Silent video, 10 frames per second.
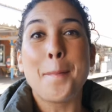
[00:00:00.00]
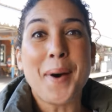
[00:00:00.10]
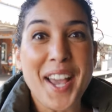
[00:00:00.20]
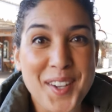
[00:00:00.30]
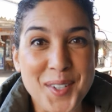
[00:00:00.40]

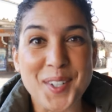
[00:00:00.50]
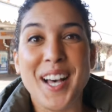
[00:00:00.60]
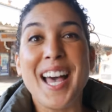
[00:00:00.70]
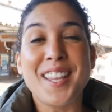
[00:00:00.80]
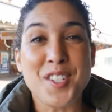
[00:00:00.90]
bagel.
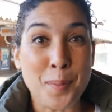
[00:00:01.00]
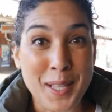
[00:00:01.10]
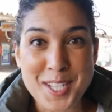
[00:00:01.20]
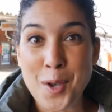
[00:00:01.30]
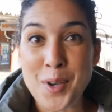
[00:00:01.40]
There's a
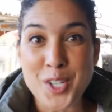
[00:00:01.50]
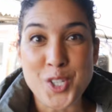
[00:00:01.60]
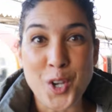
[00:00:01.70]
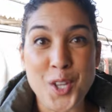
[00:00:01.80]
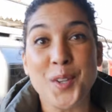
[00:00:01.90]
place I want to
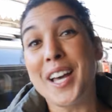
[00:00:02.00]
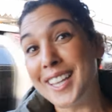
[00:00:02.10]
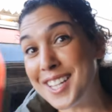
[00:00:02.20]
show you.